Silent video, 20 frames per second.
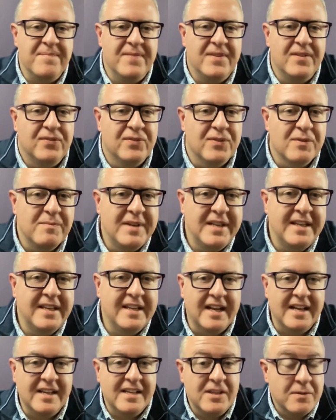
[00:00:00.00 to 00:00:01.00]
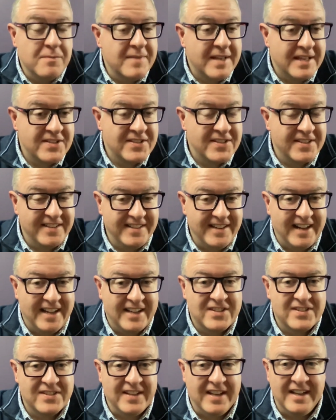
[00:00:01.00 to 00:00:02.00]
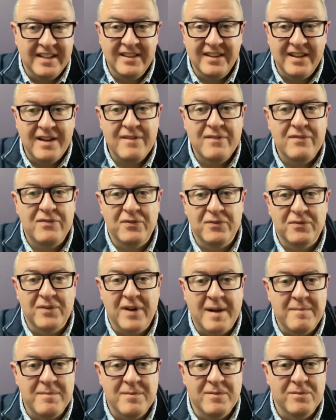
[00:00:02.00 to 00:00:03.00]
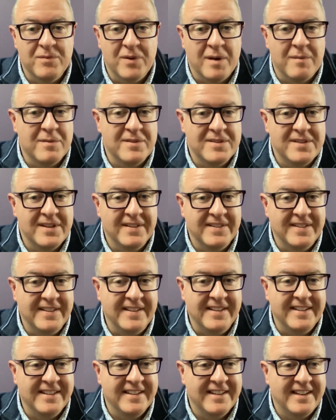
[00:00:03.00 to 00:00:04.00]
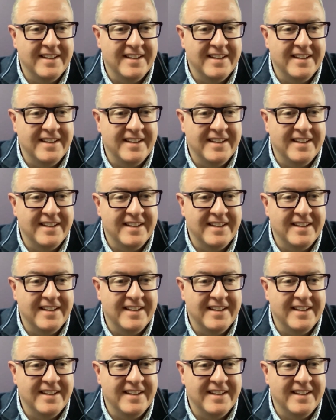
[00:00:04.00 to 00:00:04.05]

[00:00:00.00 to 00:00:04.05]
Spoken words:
For me, you mentioned it actually. I love Robert Cialdini.